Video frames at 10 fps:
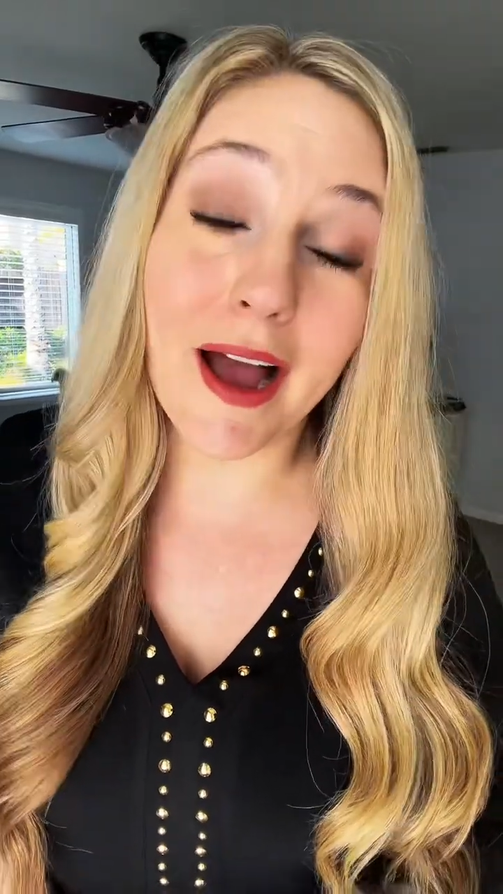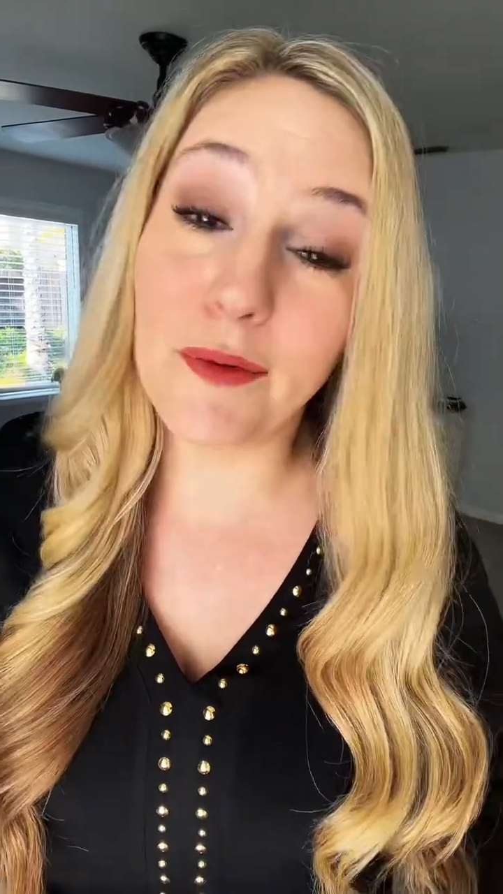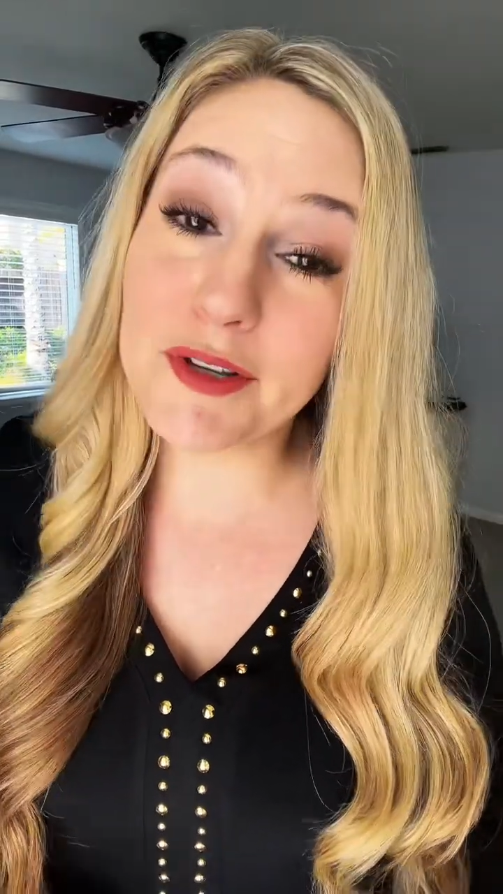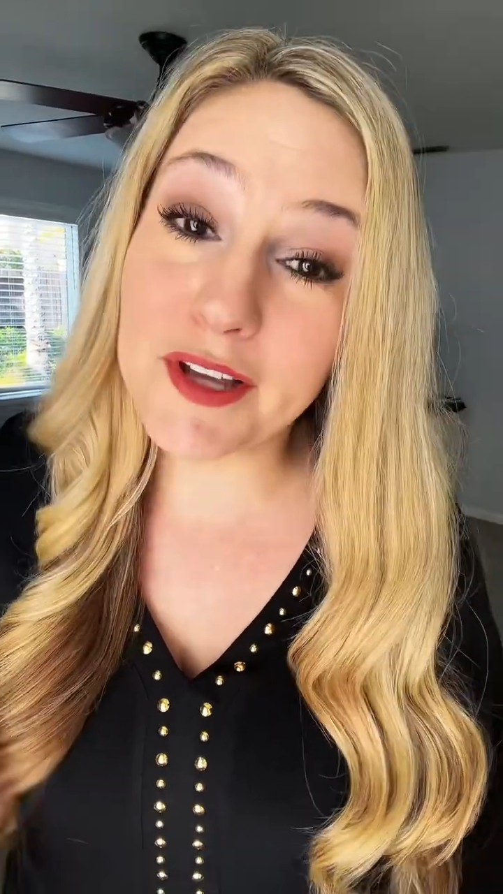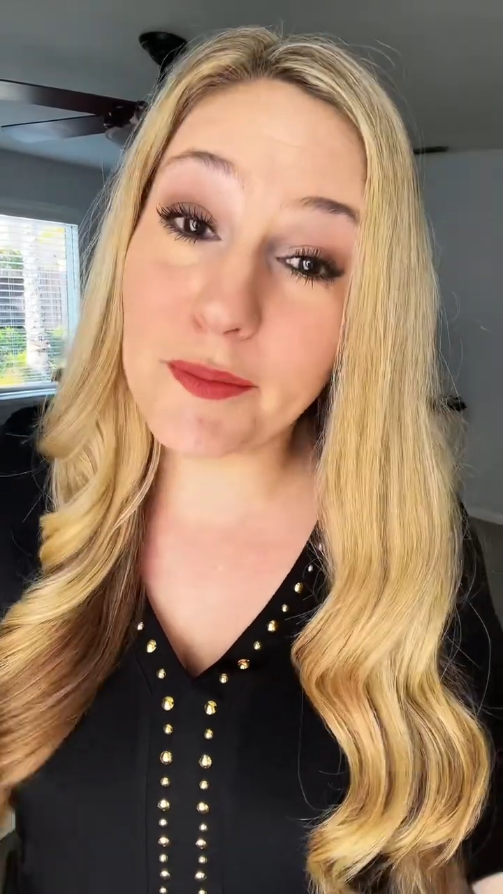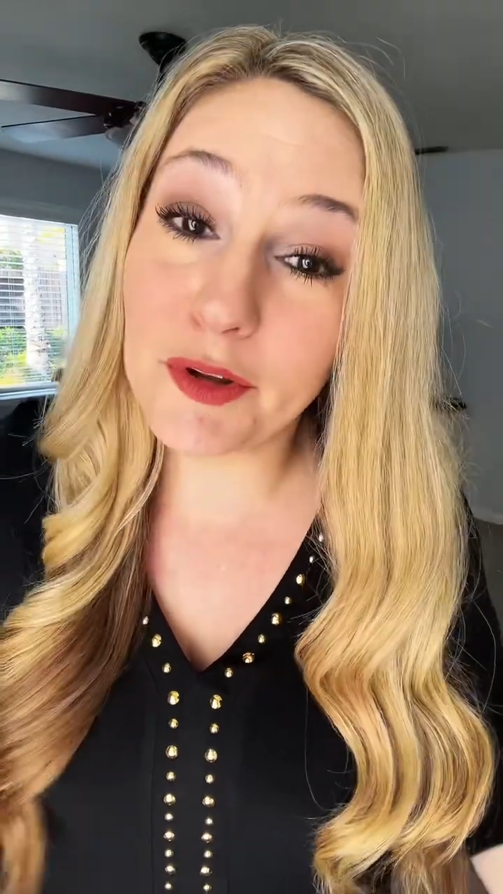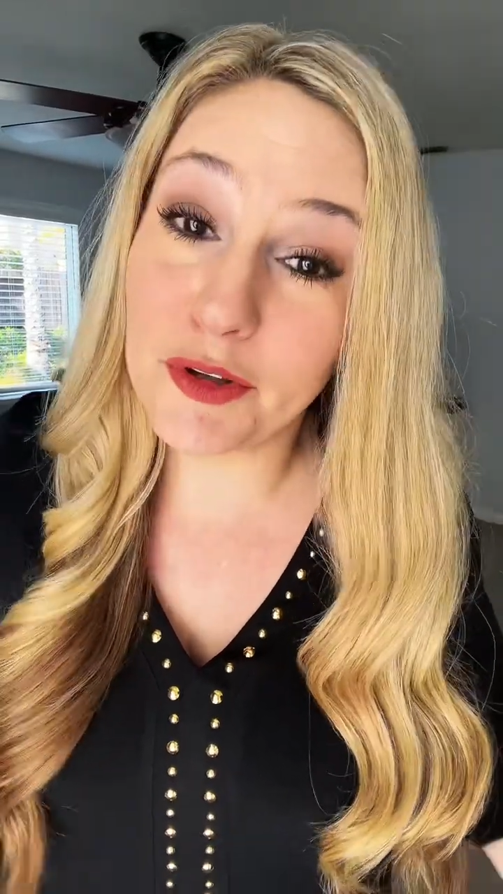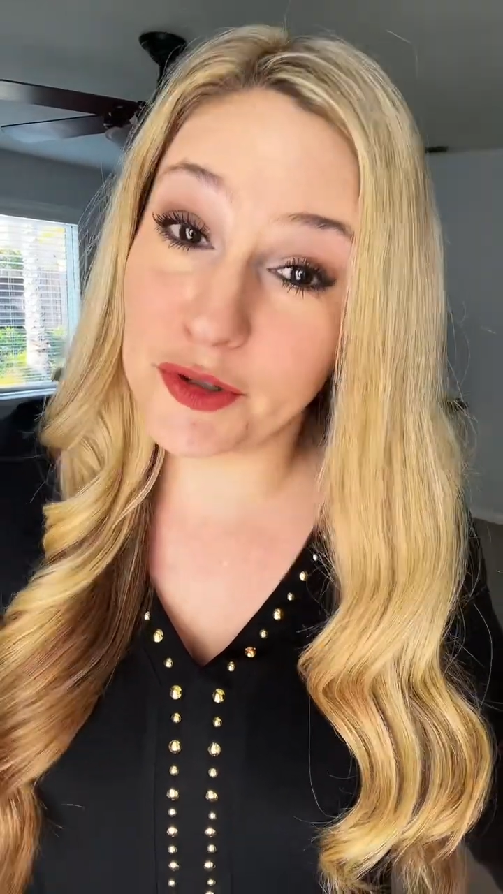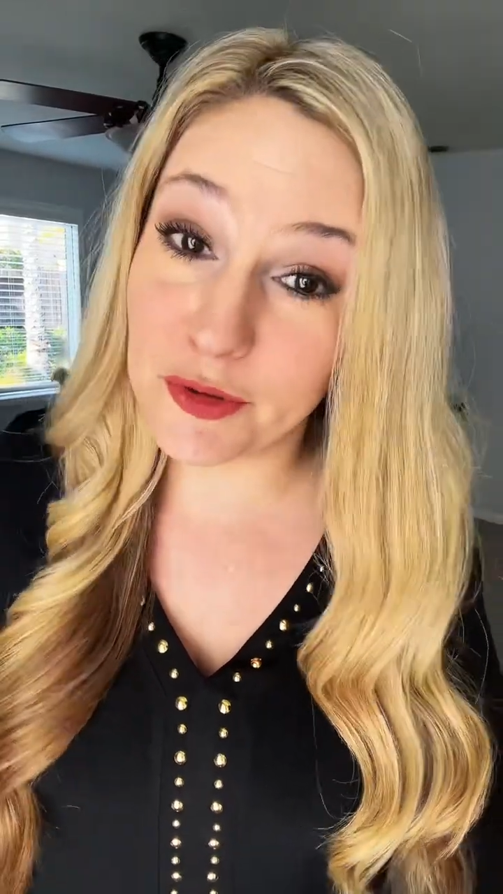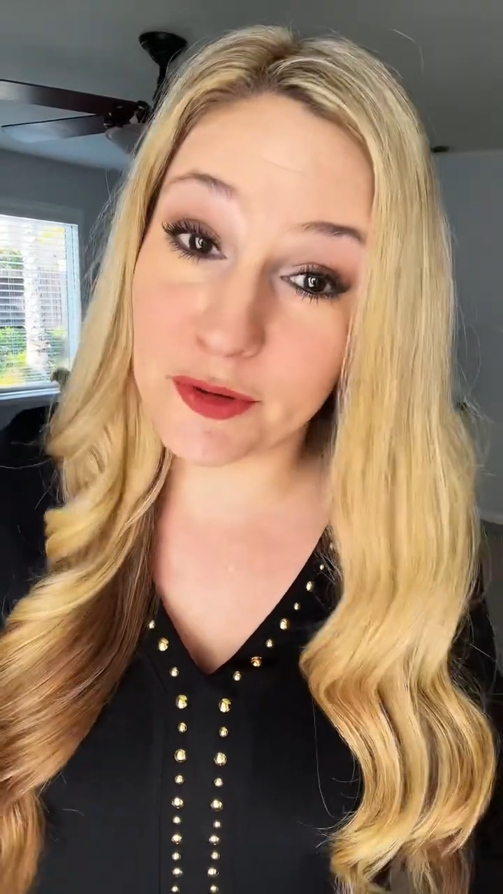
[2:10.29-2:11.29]
I was able
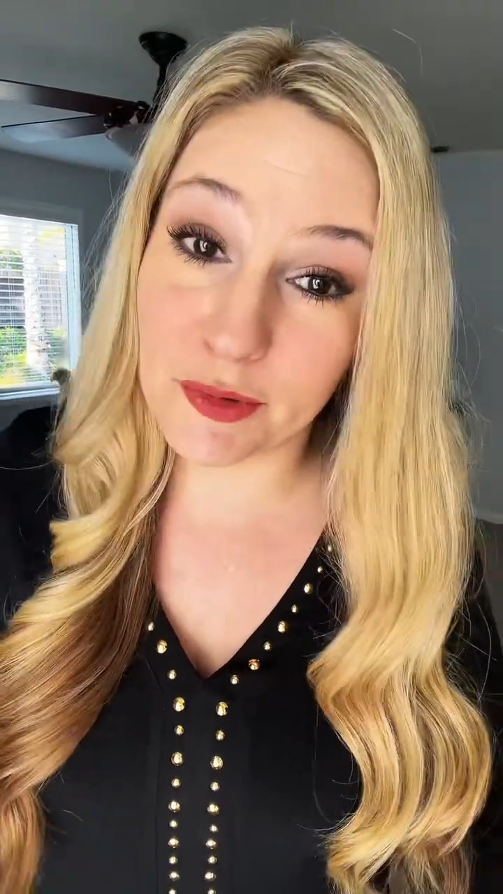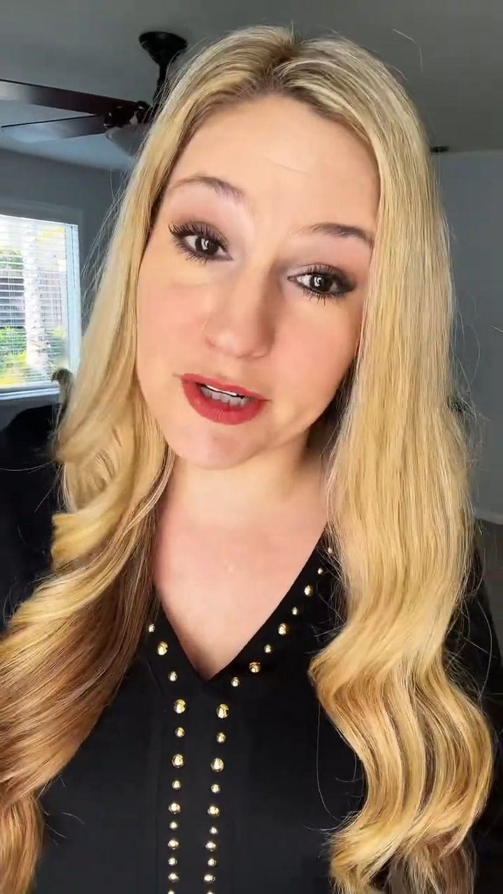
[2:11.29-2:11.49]
to do the